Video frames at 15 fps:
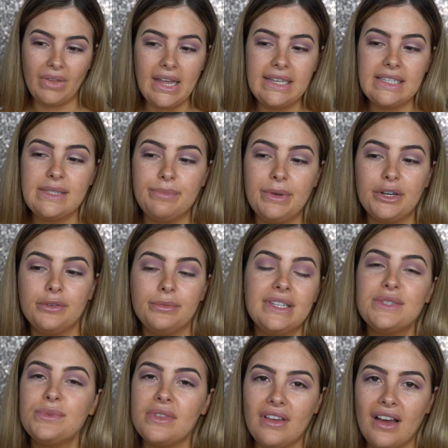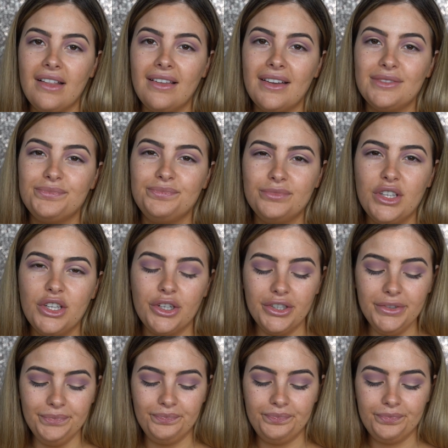experiments with color, you
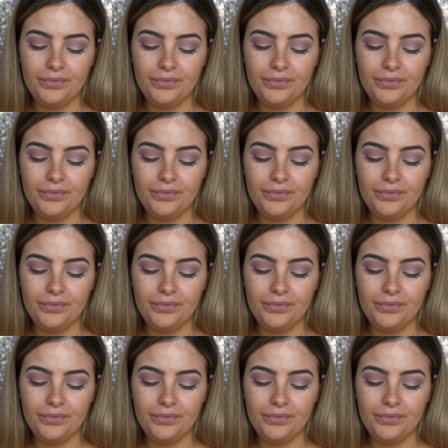know?